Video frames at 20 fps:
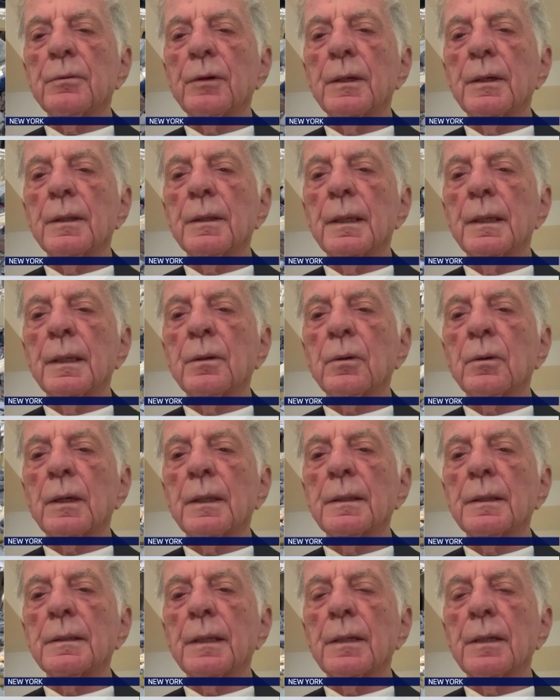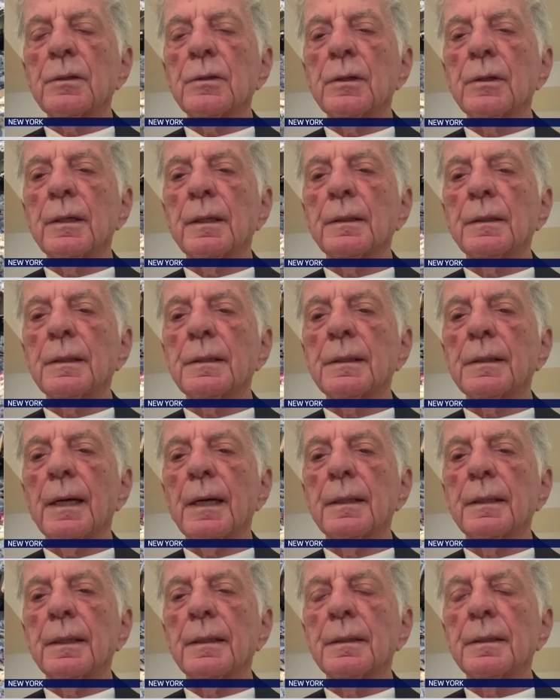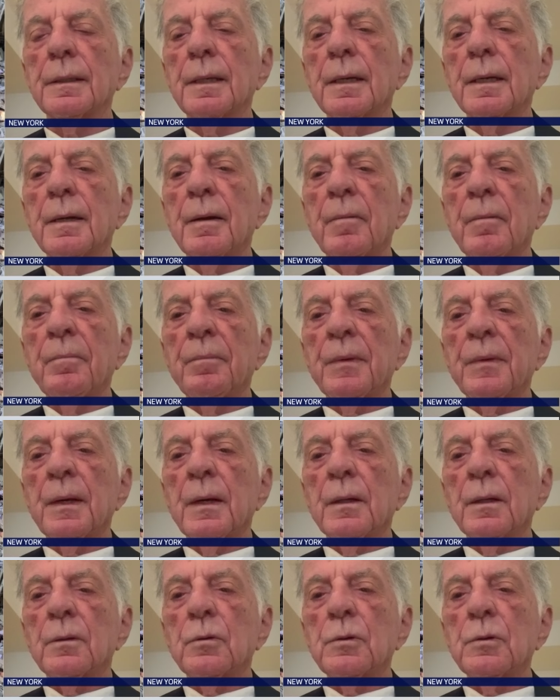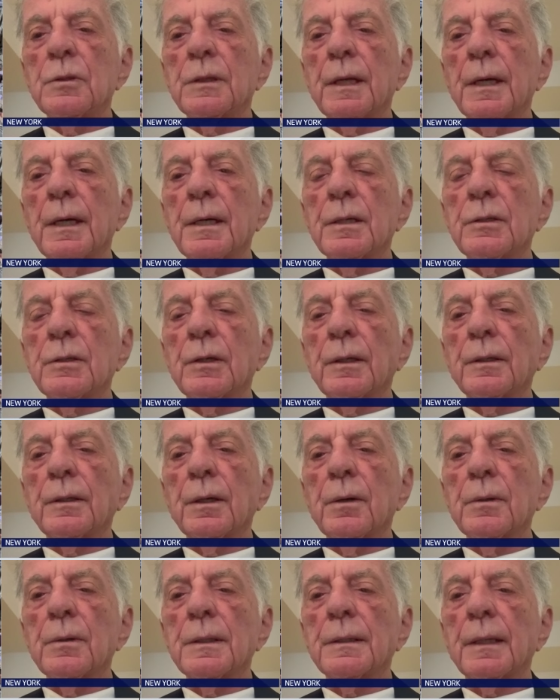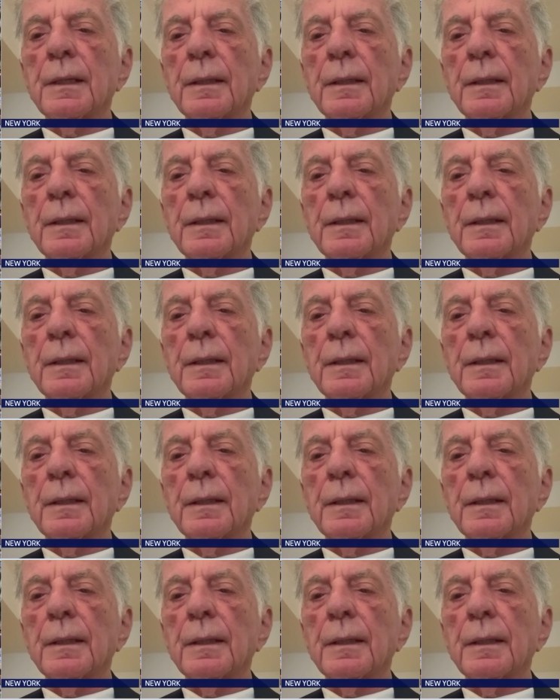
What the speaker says: An organization that decided to stage a terrorist